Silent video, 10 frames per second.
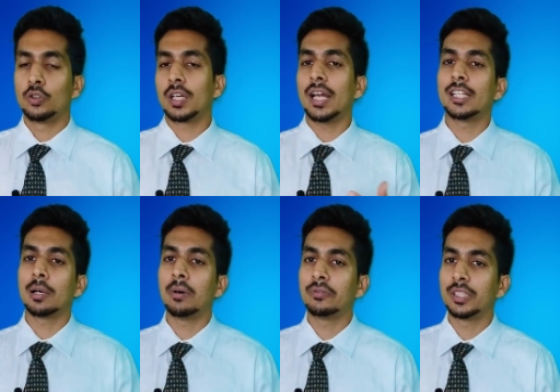so try and
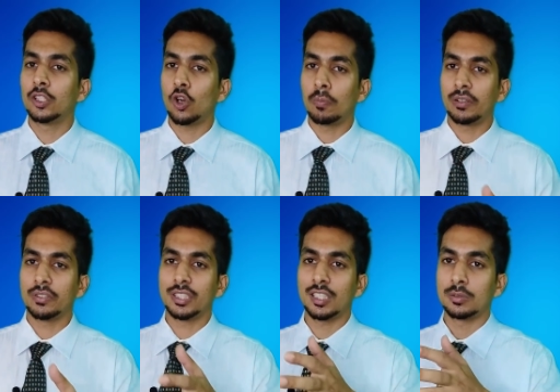come up with a topic
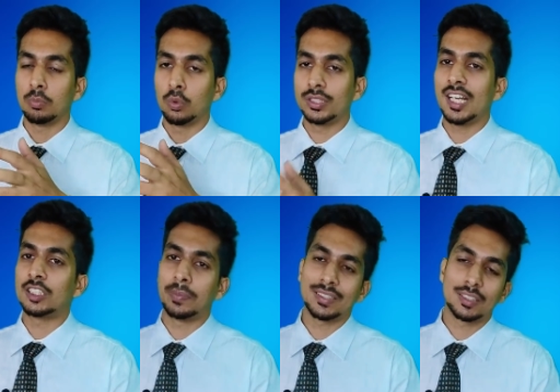which has both the
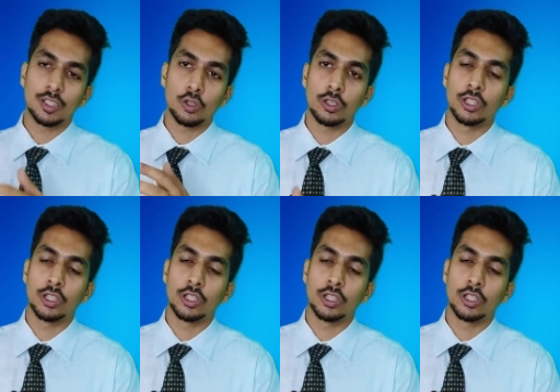aspects the